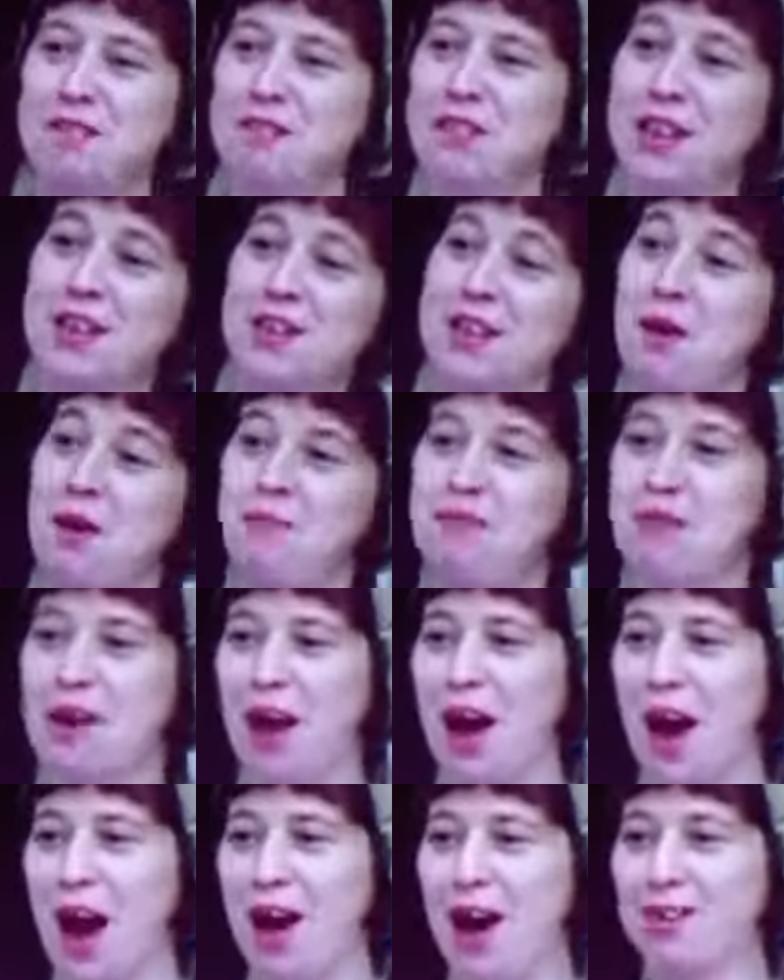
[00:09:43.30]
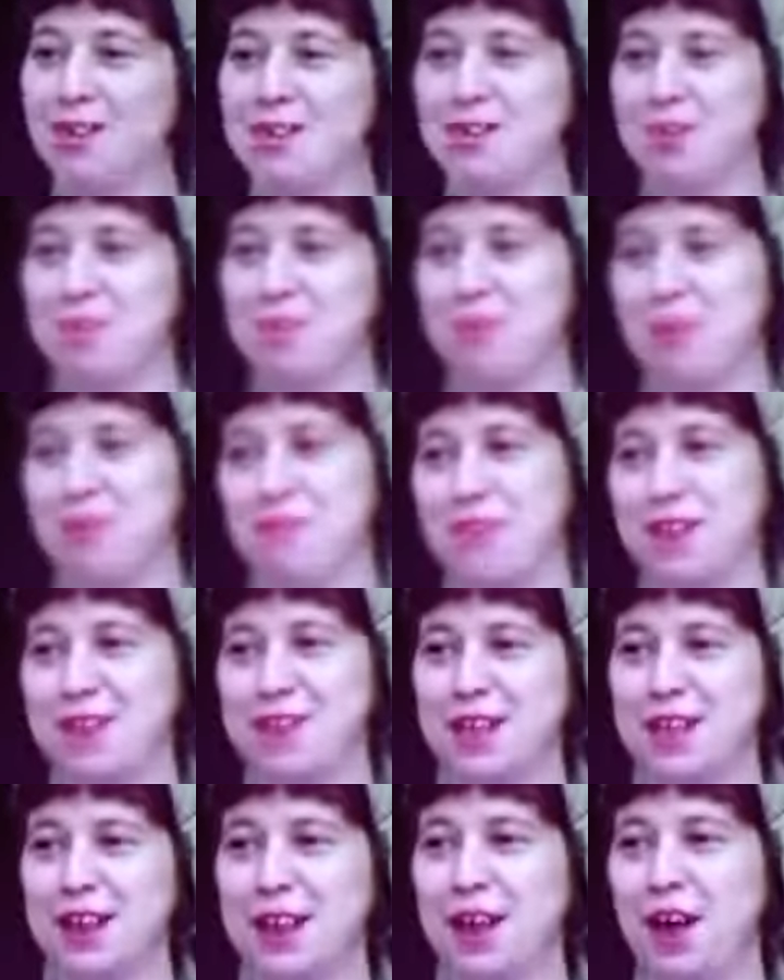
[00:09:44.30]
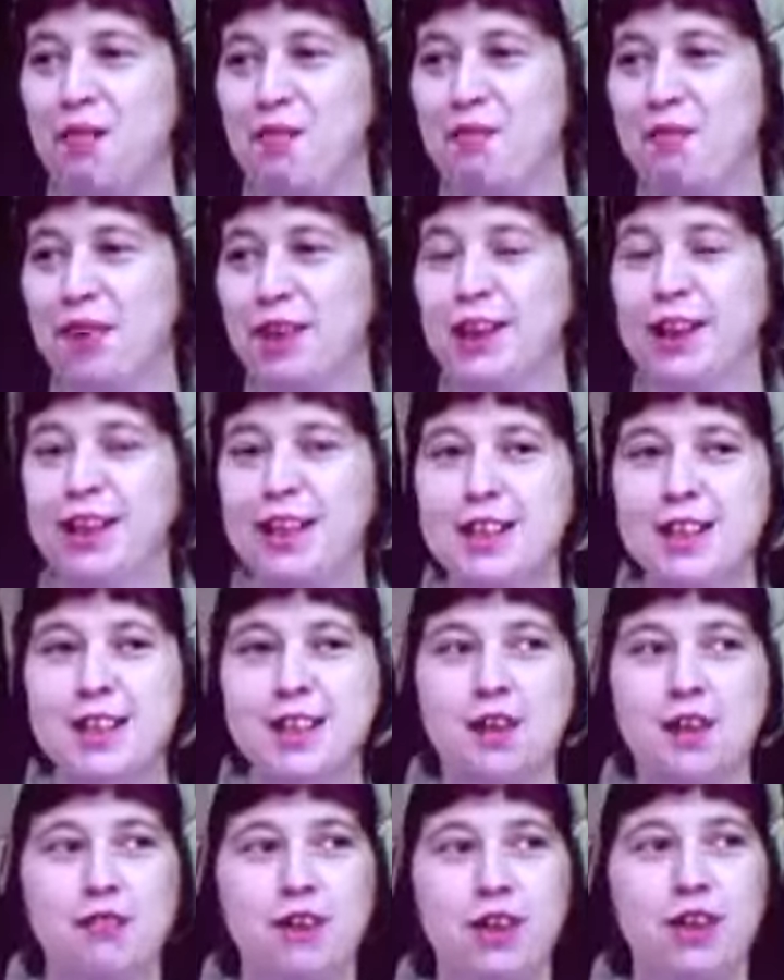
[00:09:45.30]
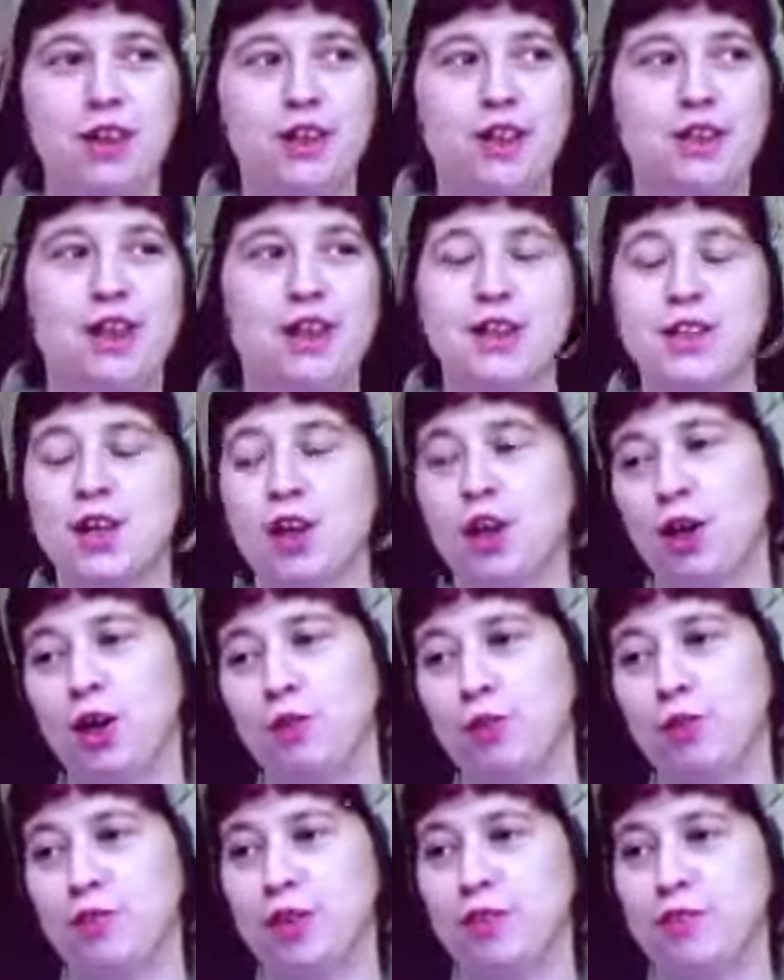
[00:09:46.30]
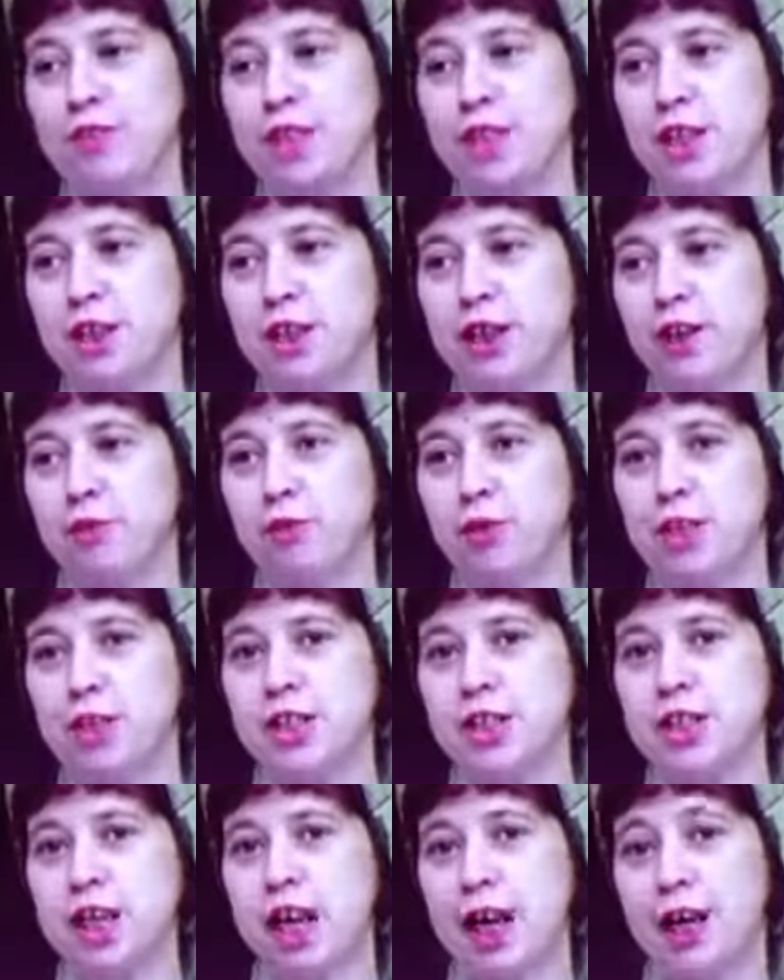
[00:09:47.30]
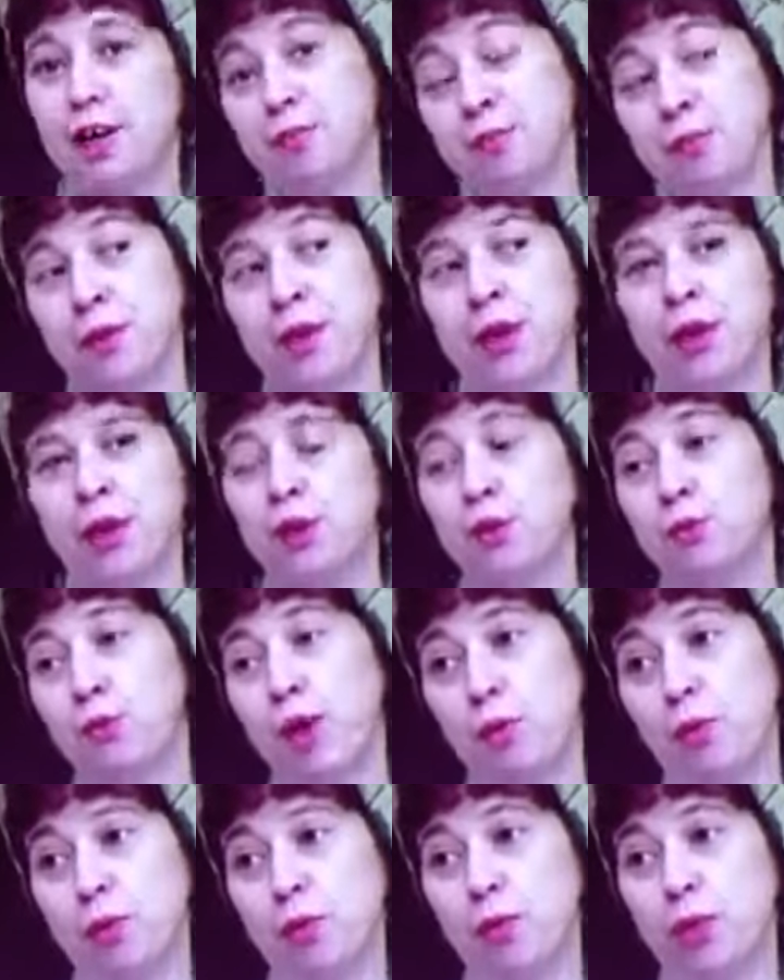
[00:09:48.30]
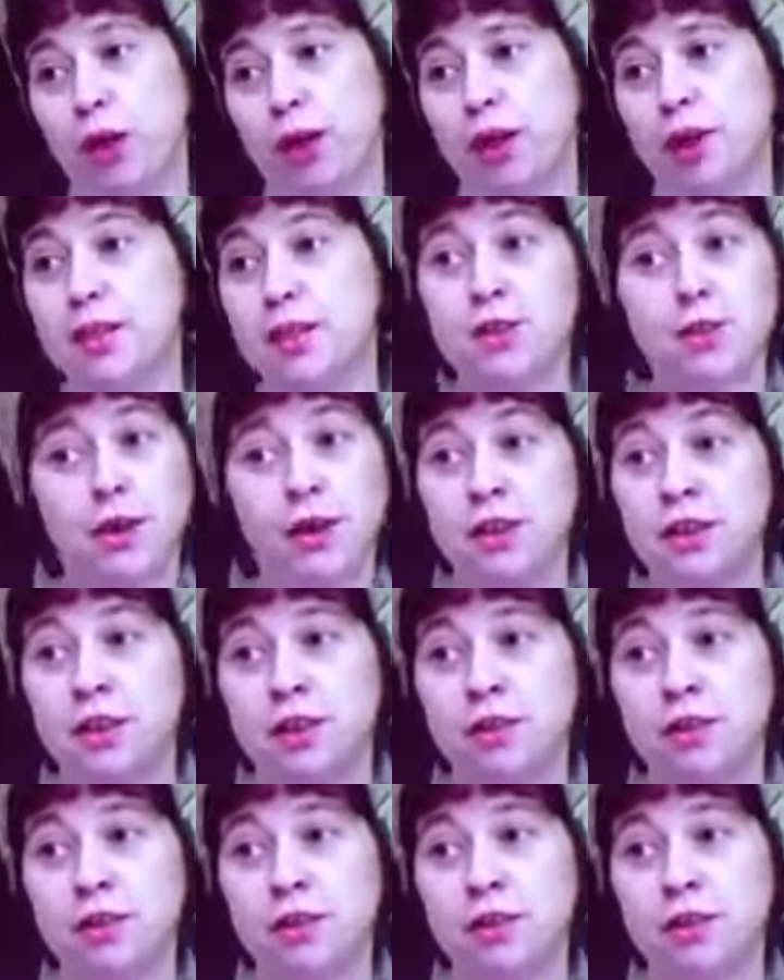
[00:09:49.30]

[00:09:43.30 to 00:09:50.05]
So. Fix up the house. We've been fixing it up for 7 years. That's how long we've lived here. And we just had it the way we wanted it, so I